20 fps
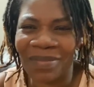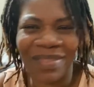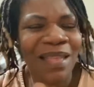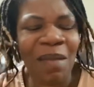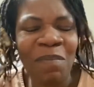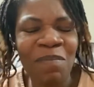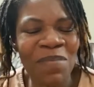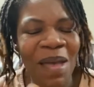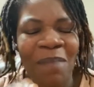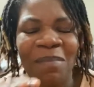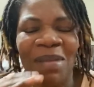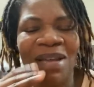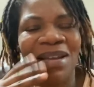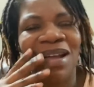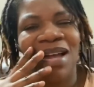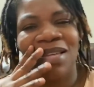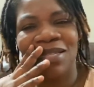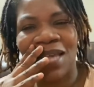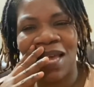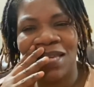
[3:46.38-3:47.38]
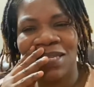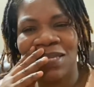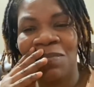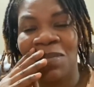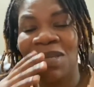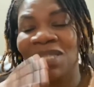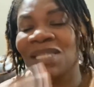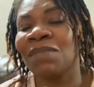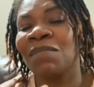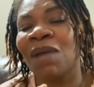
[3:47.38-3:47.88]
de bia me kasa asa
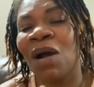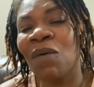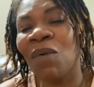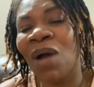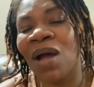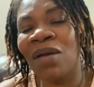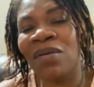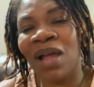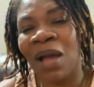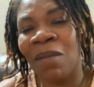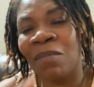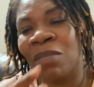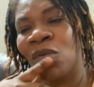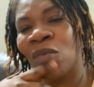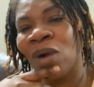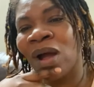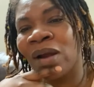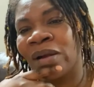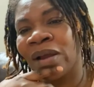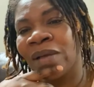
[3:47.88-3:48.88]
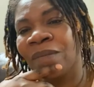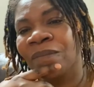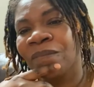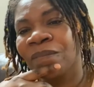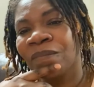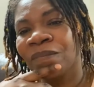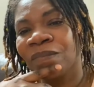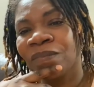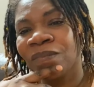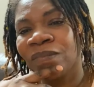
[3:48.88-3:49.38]
me se ma ware a me ware
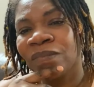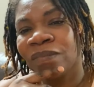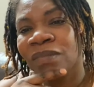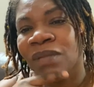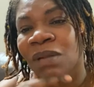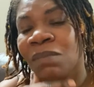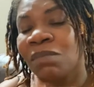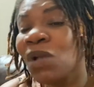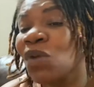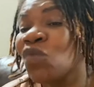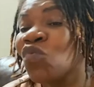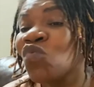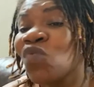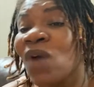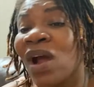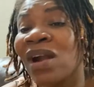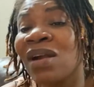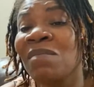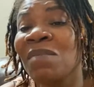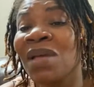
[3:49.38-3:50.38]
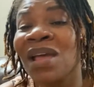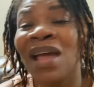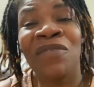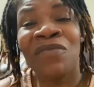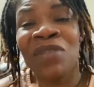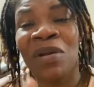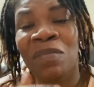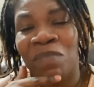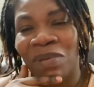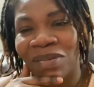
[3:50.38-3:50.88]
me worry me
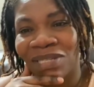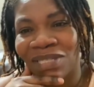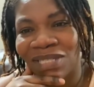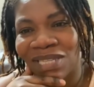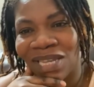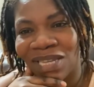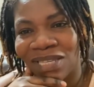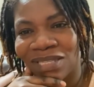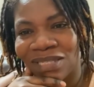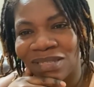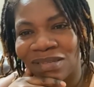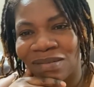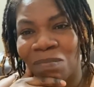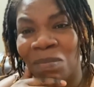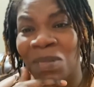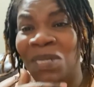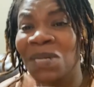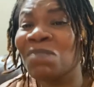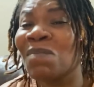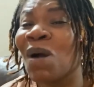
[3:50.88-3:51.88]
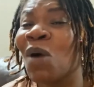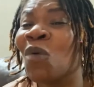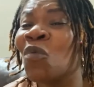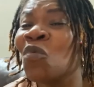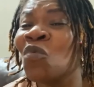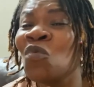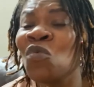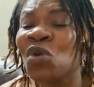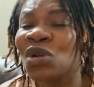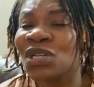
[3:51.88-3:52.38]
100%. Me de ma
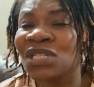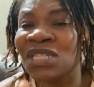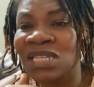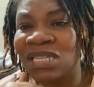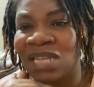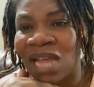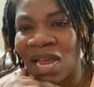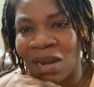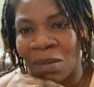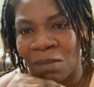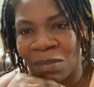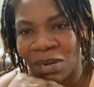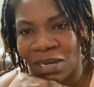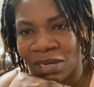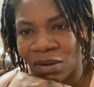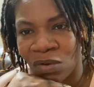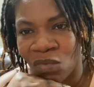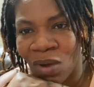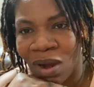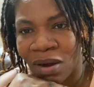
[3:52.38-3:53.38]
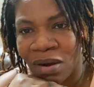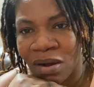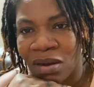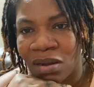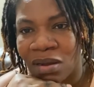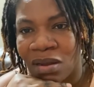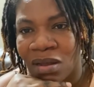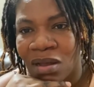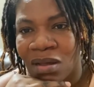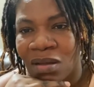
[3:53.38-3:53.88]
hu odin ni ana me de wa.
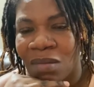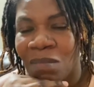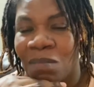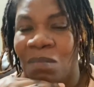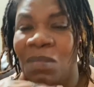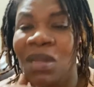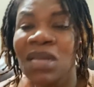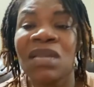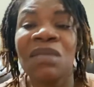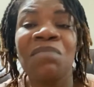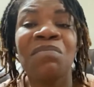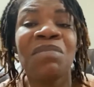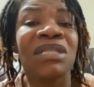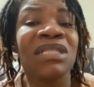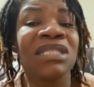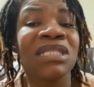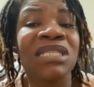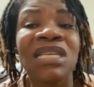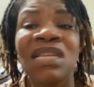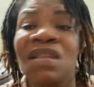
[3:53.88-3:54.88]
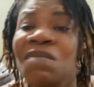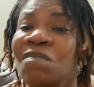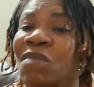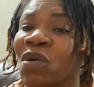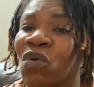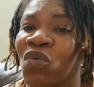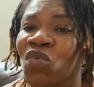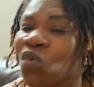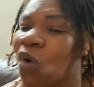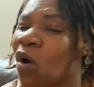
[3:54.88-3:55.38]
E di me ti ni me
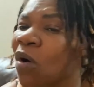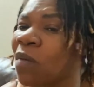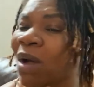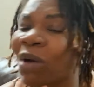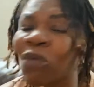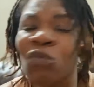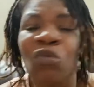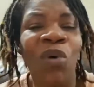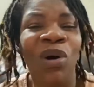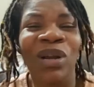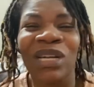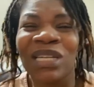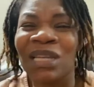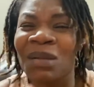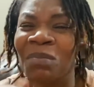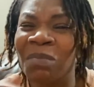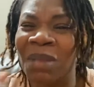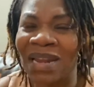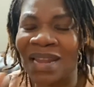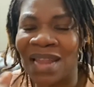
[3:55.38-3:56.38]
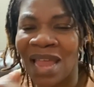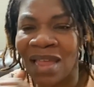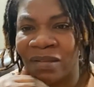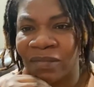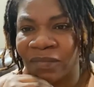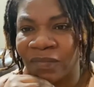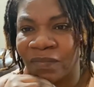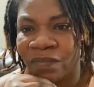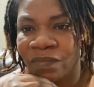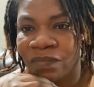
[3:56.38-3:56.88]
kon ma hu odin me nan.
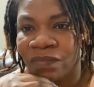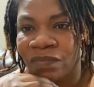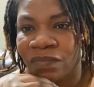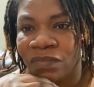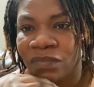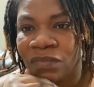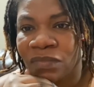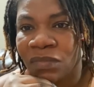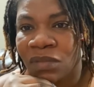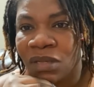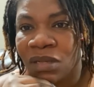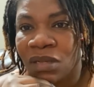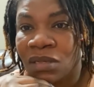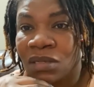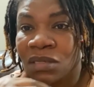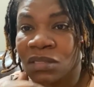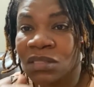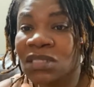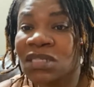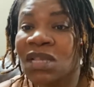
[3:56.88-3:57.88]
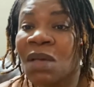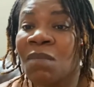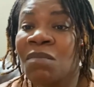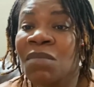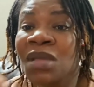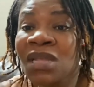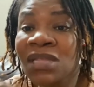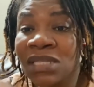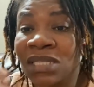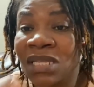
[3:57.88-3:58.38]
Se
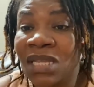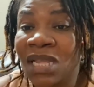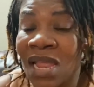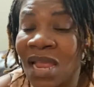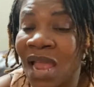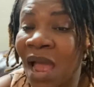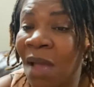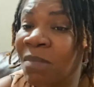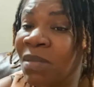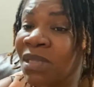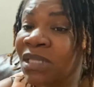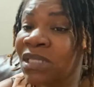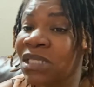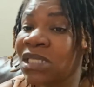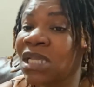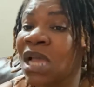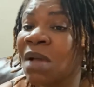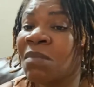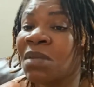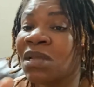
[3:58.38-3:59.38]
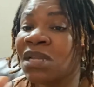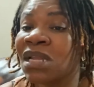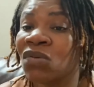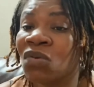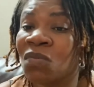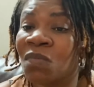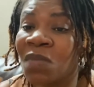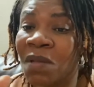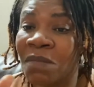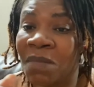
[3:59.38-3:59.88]
me ti he ya me ti a me ne
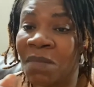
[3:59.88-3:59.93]
obe